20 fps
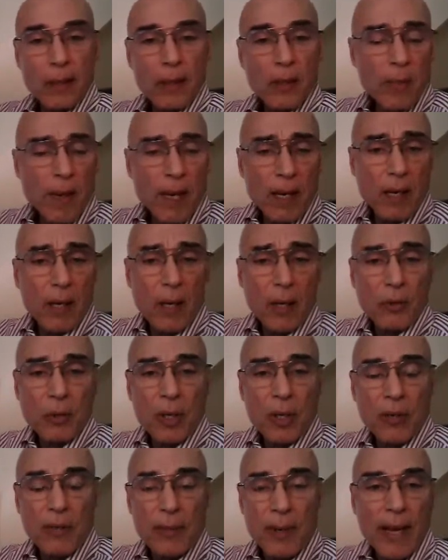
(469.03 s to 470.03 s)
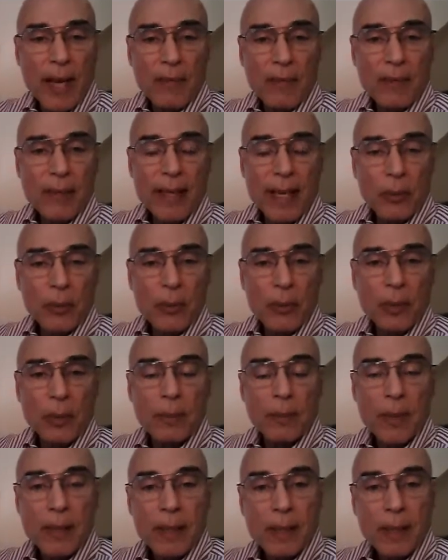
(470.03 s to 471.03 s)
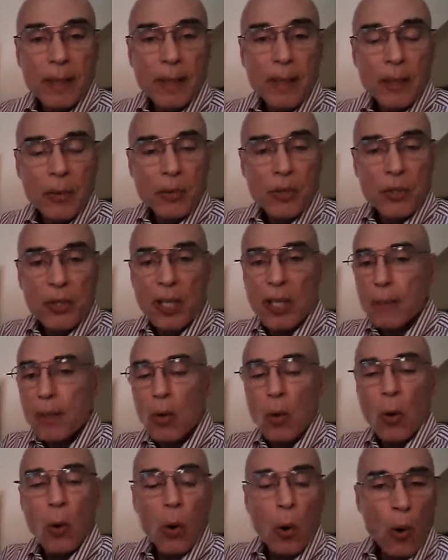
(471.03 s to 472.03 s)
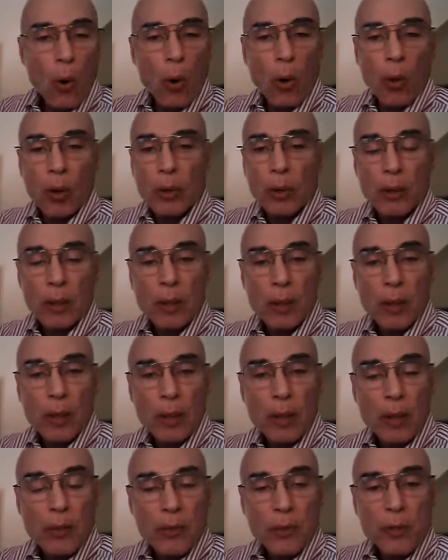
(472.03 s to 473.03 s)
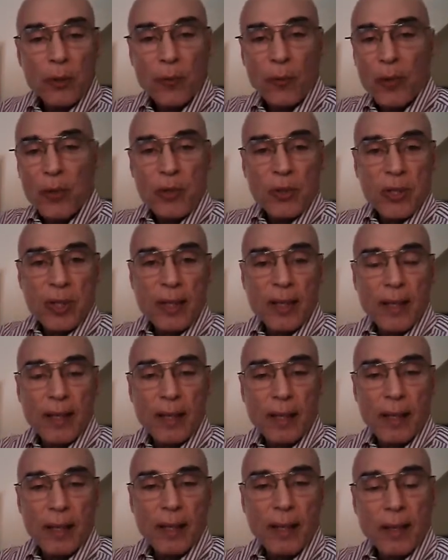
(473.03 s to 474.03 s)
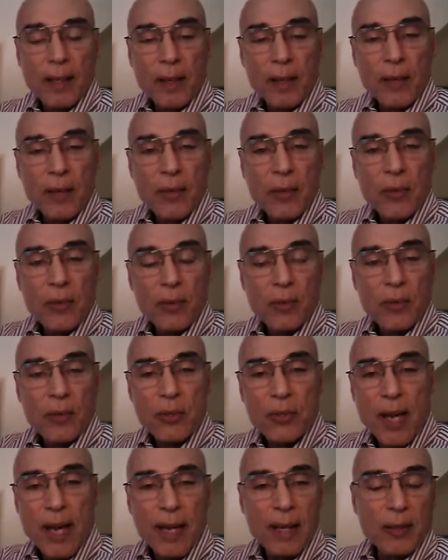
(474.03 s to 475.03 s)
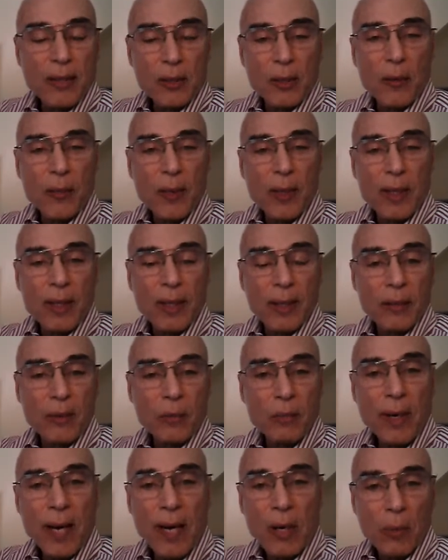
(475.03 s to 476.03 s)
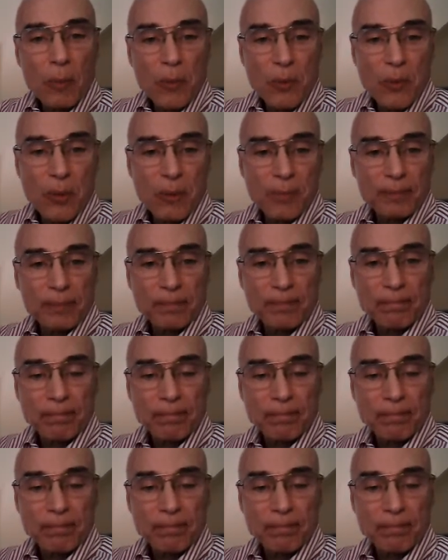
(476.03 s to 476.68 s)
There's about 100 of them. I haven't counted them. You'll see them in all sophisticated scientific realms.